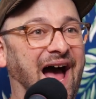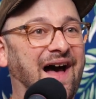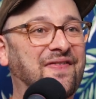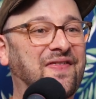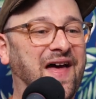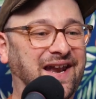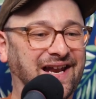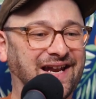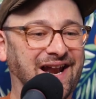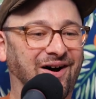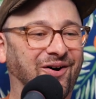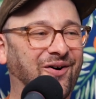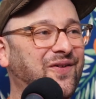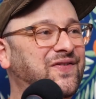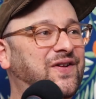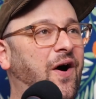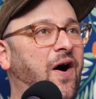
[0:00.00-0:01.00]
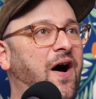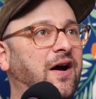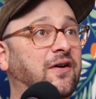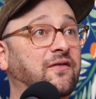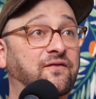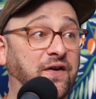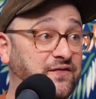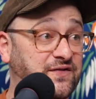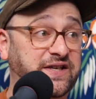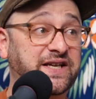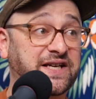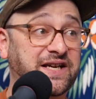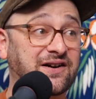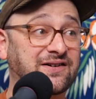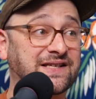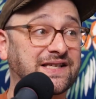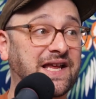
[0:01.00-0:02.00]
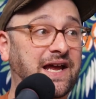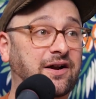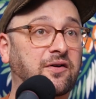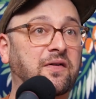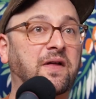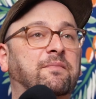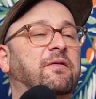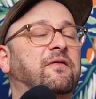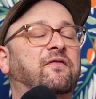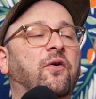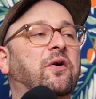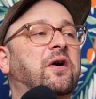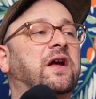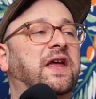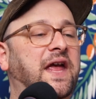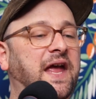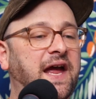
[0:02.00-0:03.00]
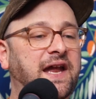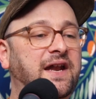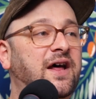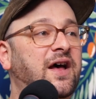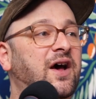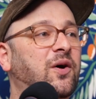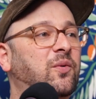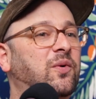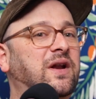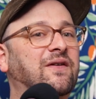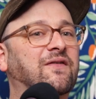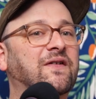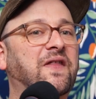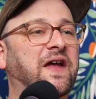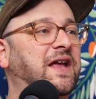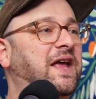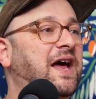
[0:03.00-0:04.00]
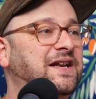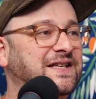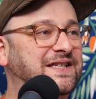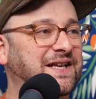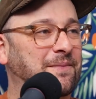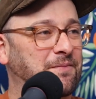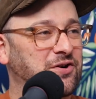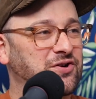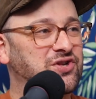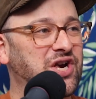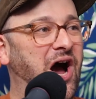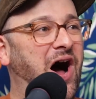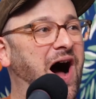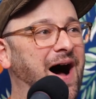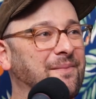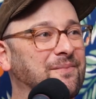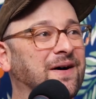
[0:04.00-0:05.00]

and then an old dog 15 years later, before a kid would even like get a summer job.